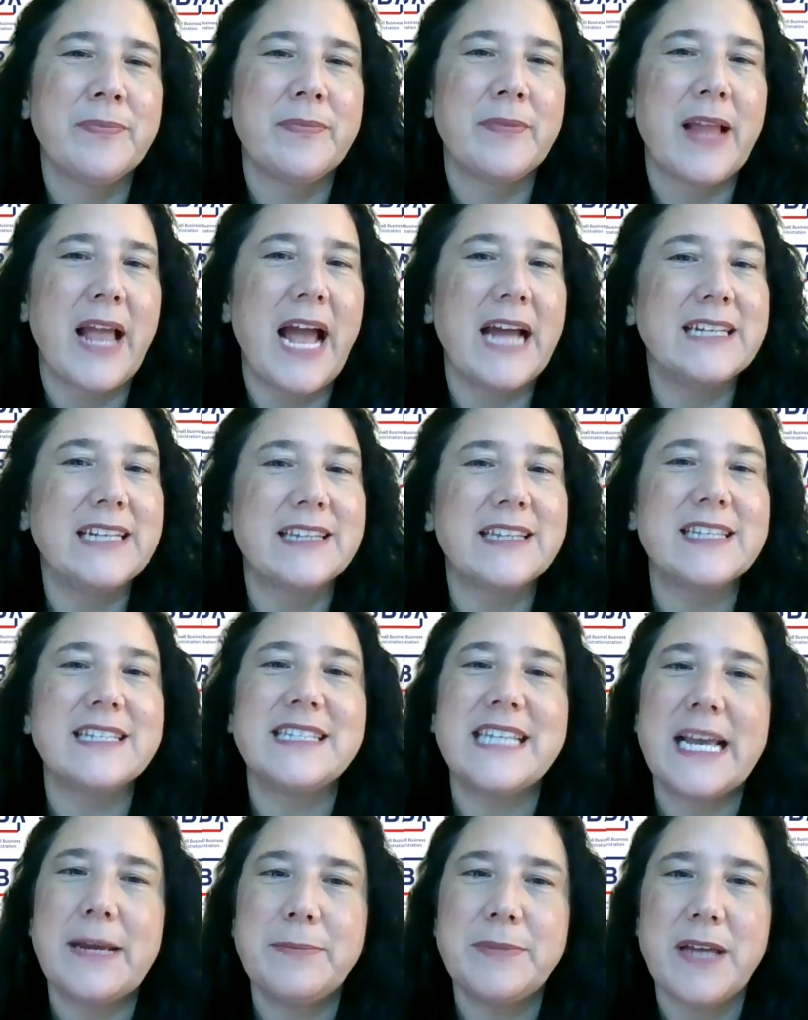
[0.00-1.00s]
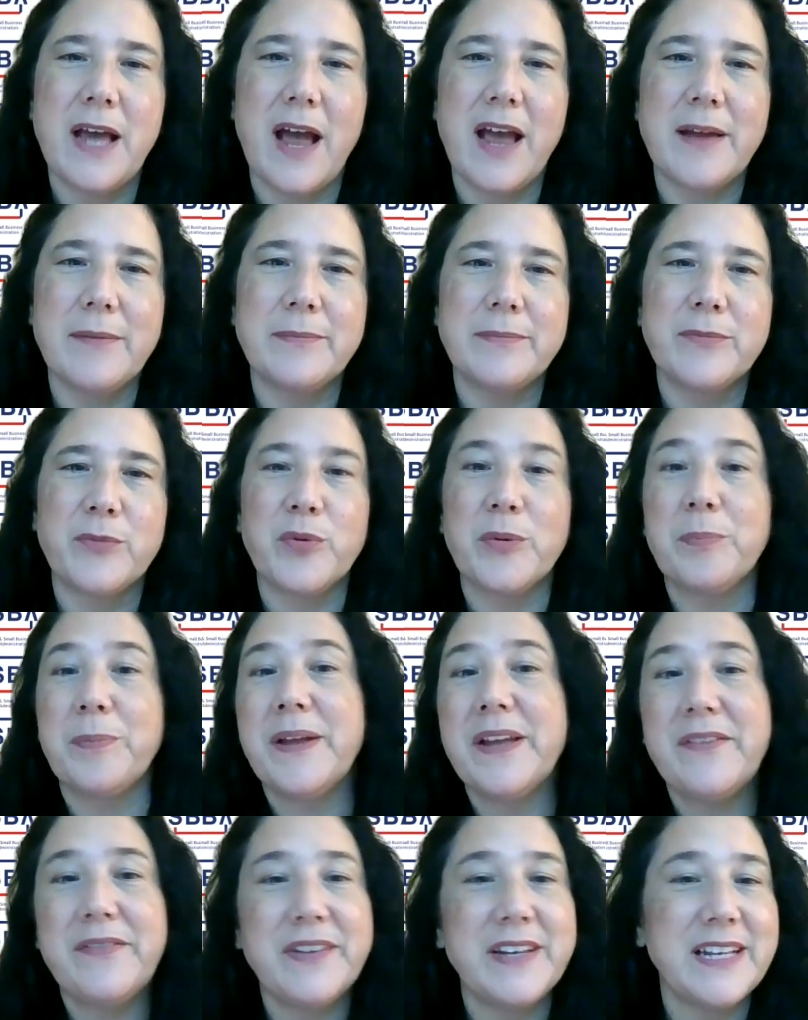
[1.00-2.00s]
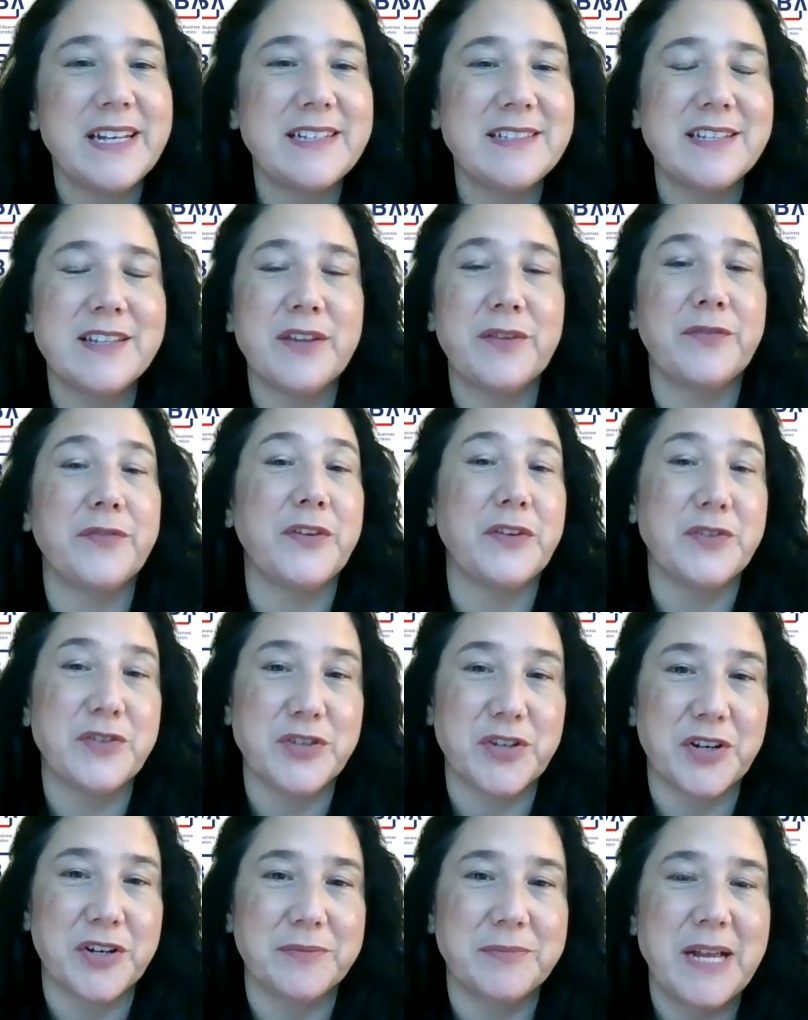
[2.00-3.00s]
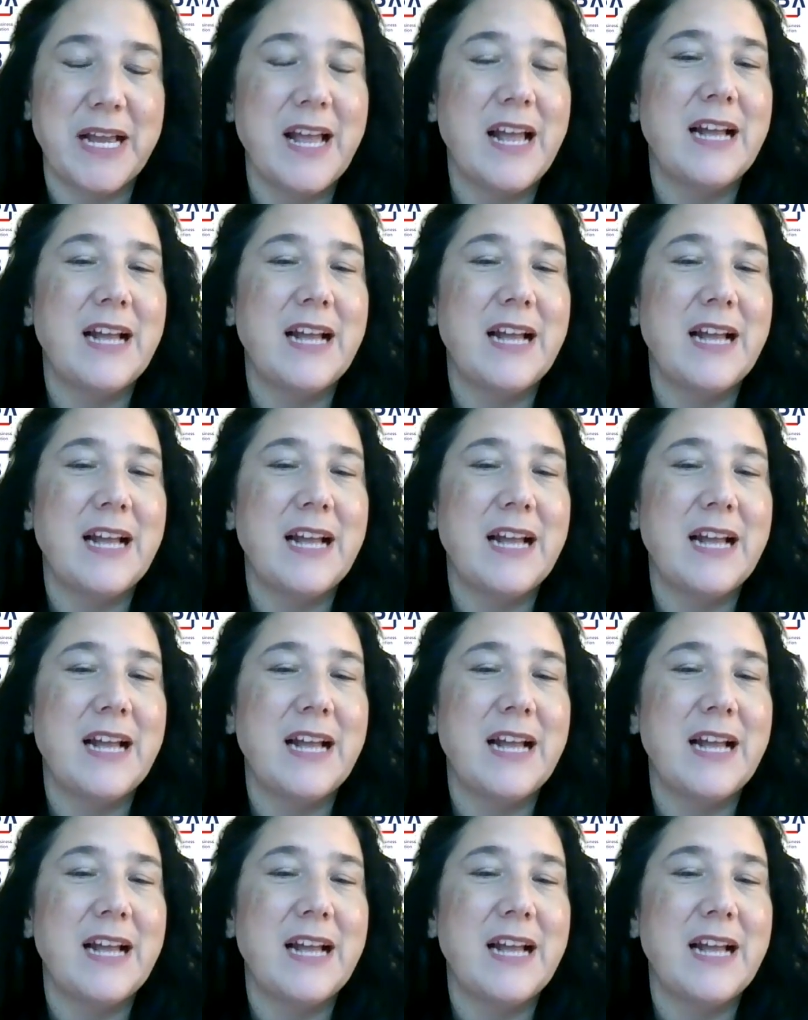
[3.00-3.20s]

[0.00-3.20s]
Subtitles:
And at the same time, we're pivoting to the future